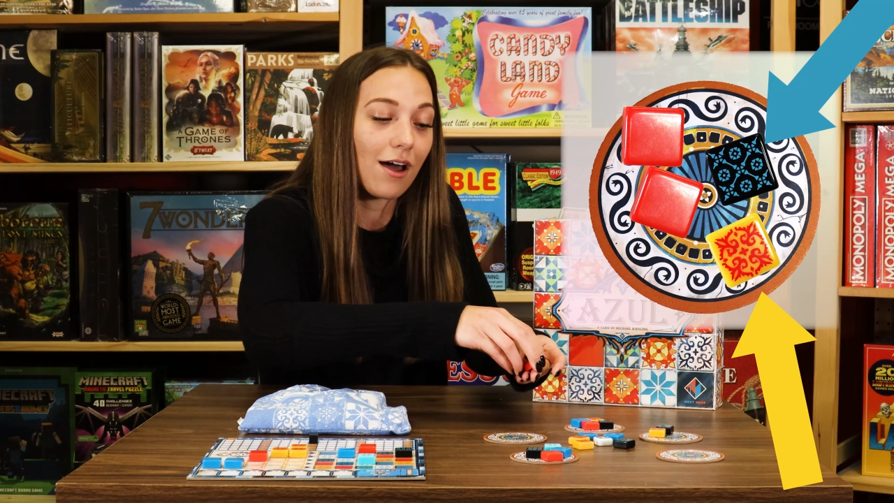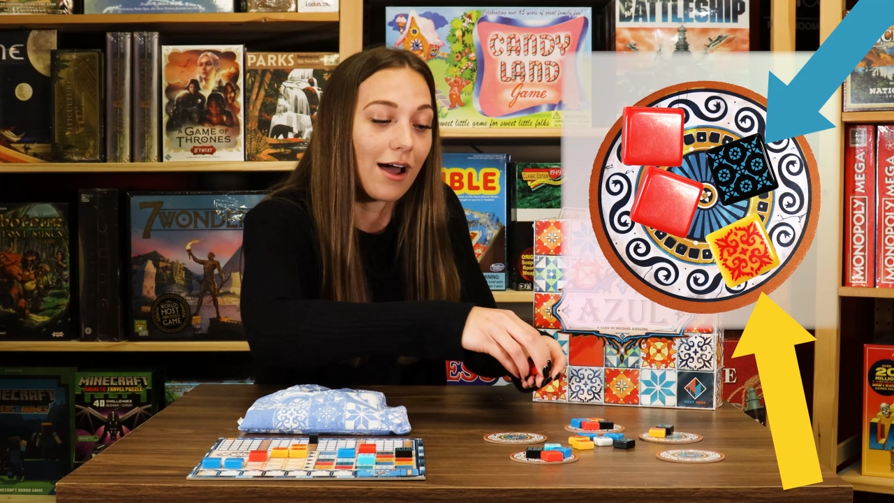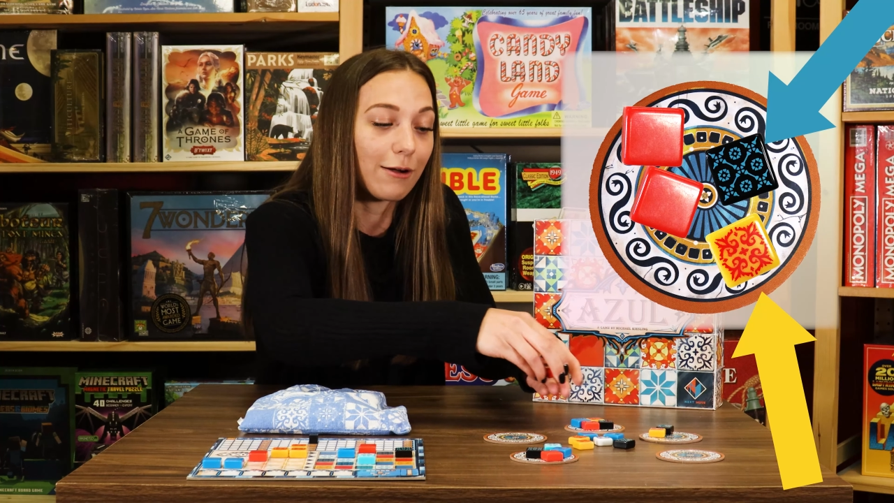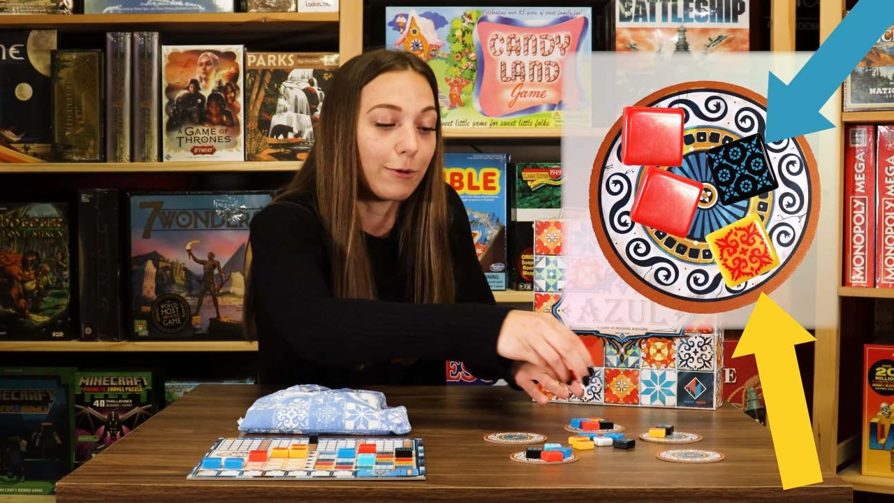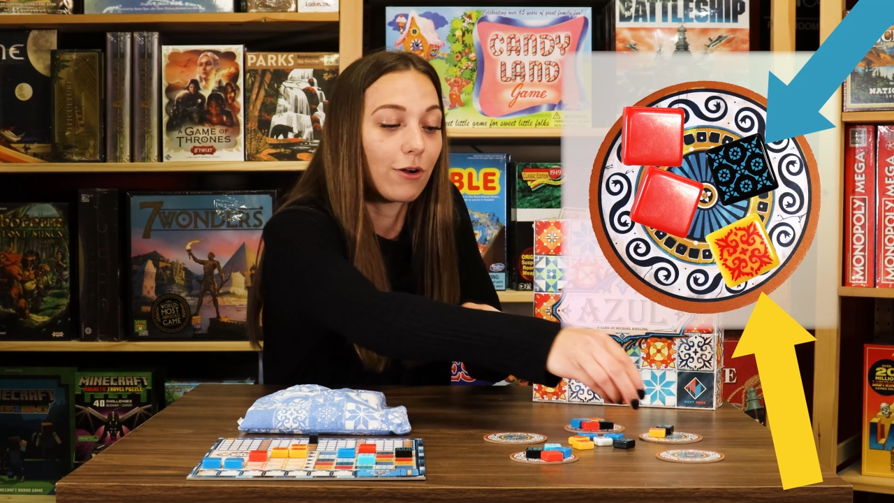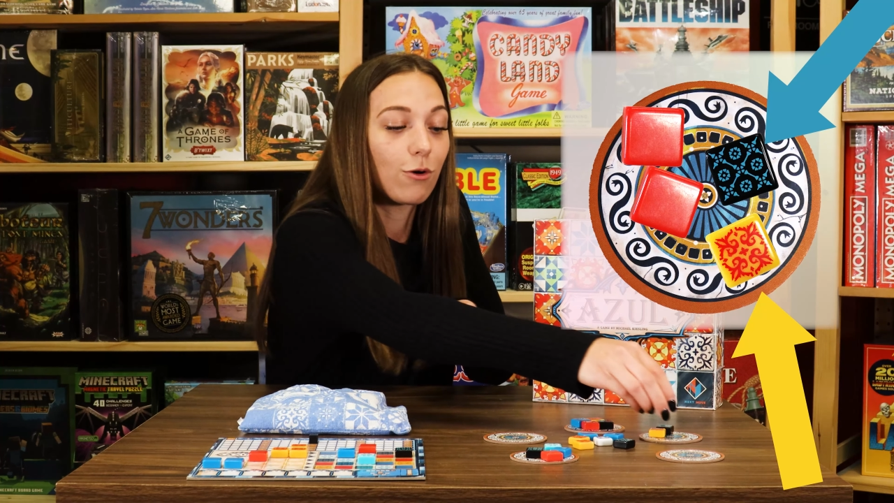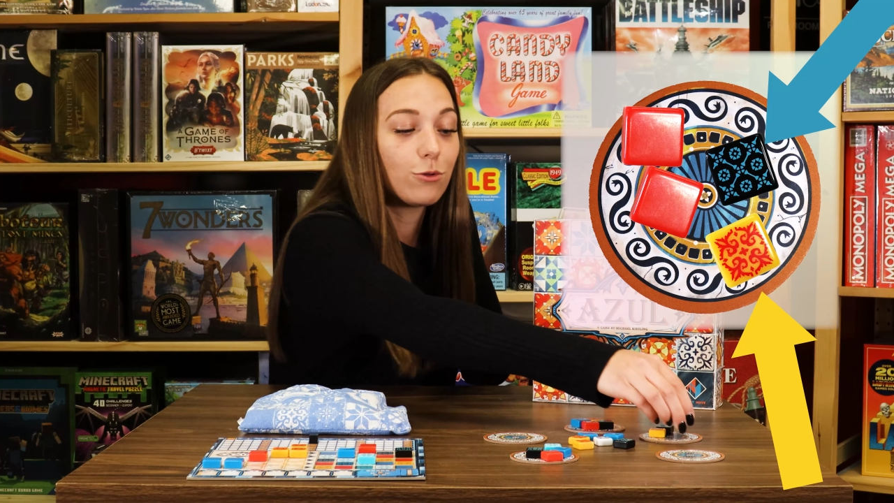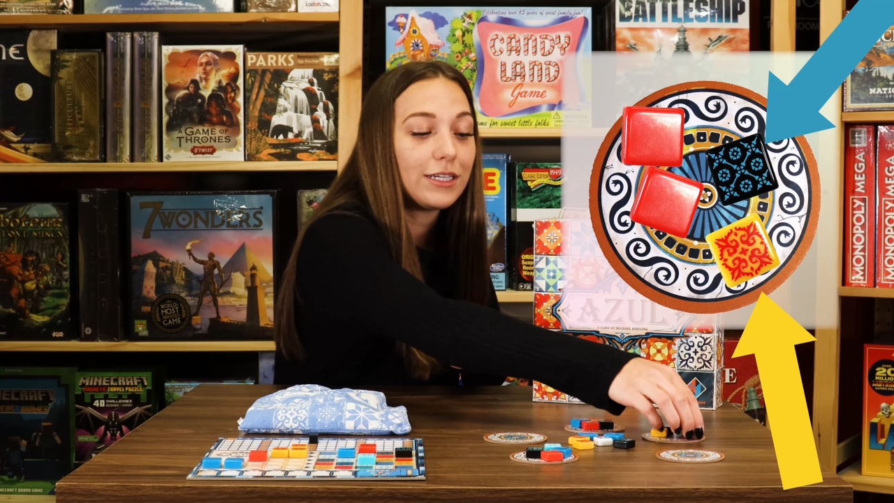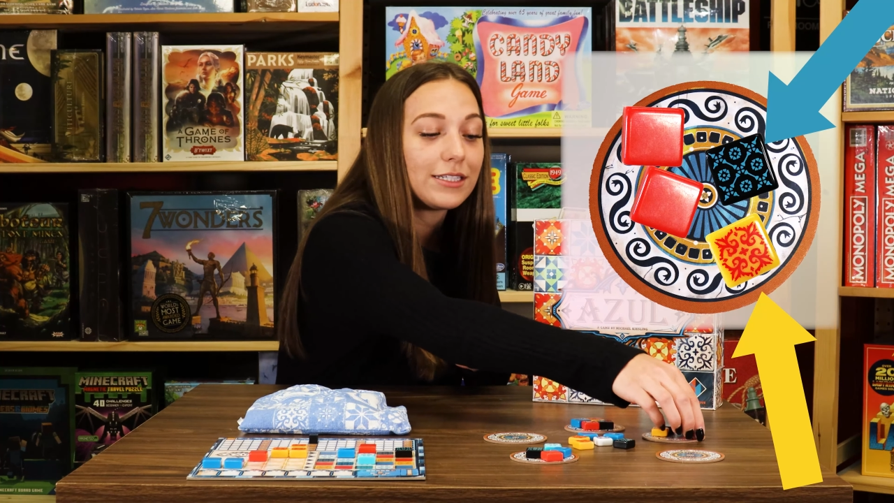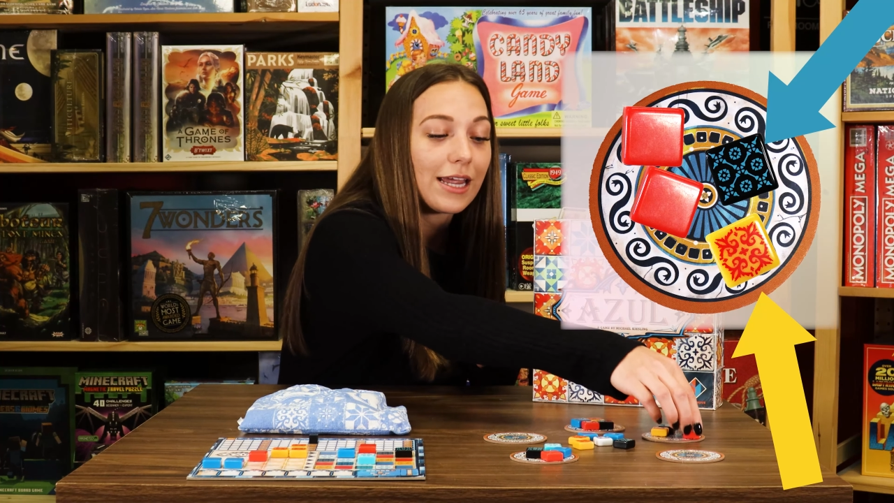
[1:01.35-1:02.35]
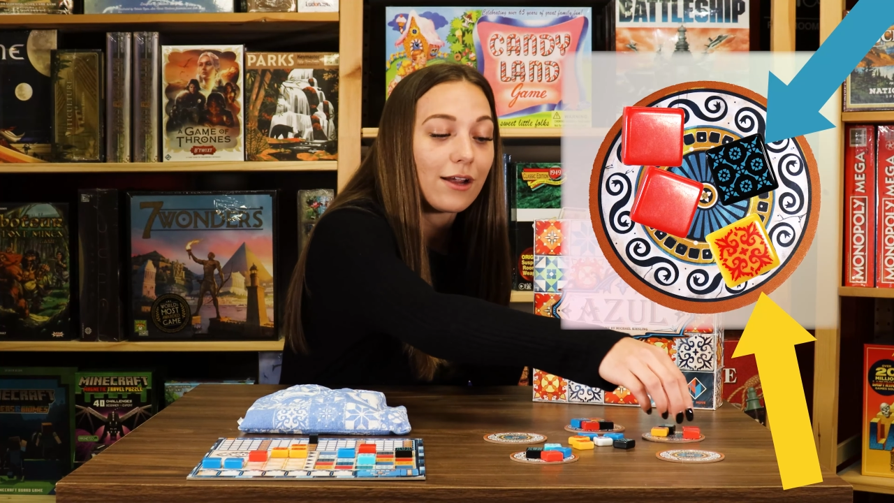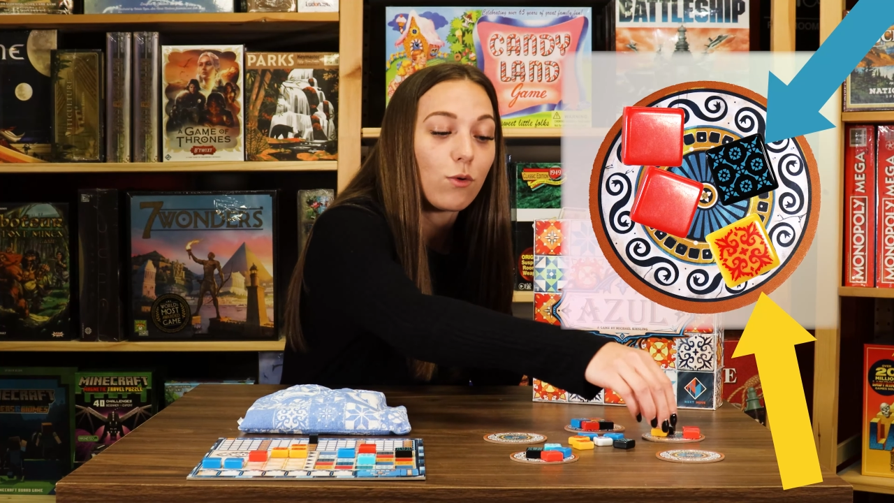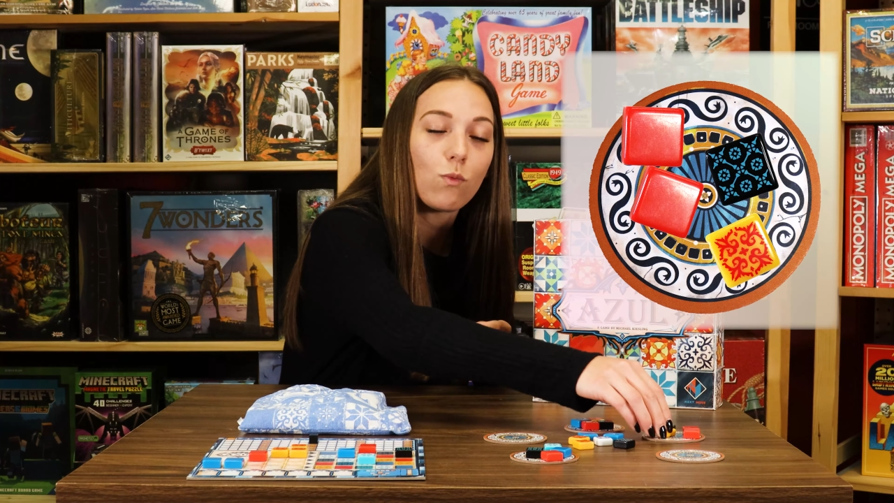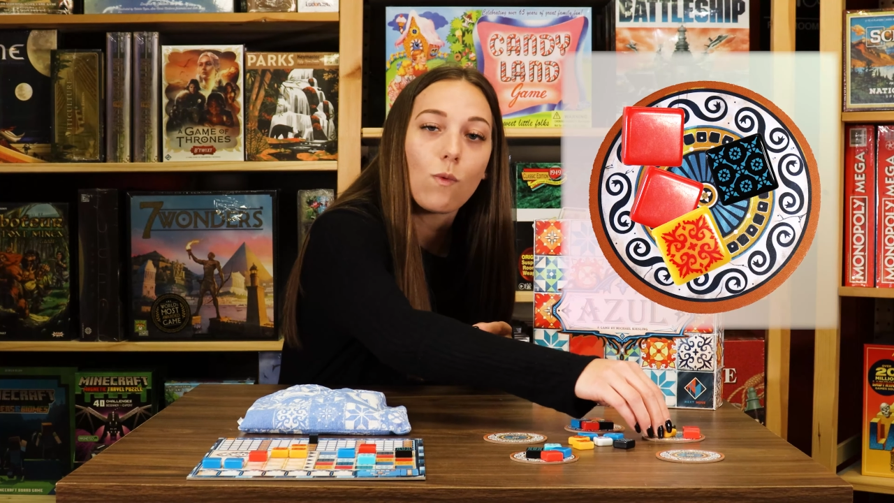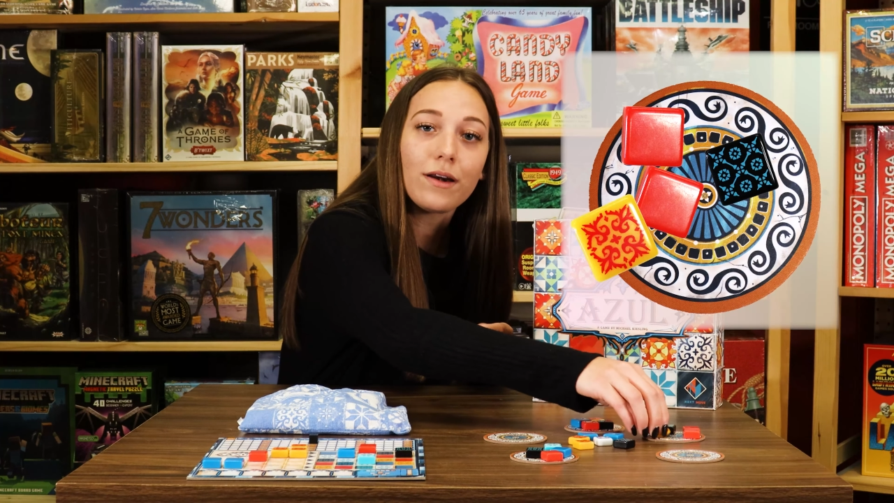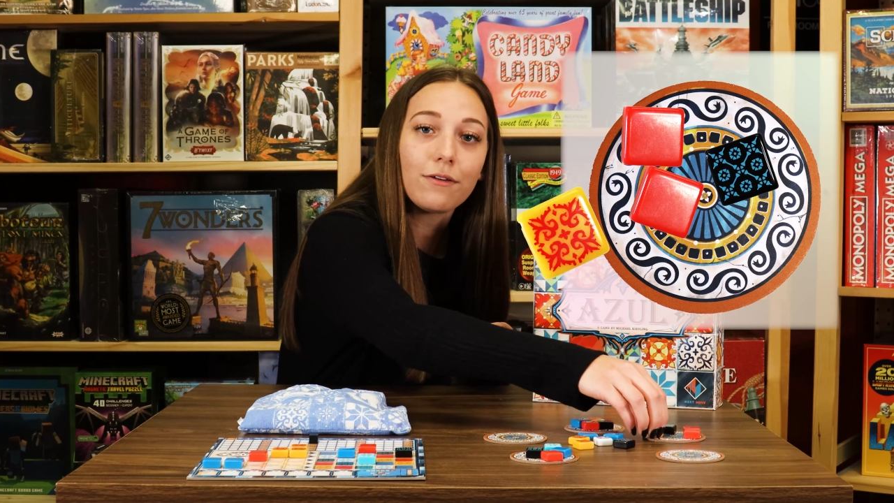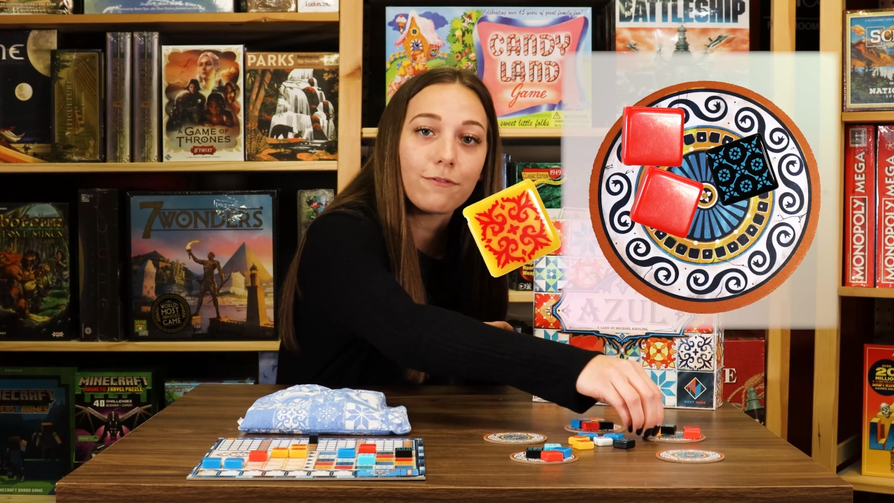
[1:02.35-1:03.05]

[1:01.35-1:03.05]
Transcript: I would only take one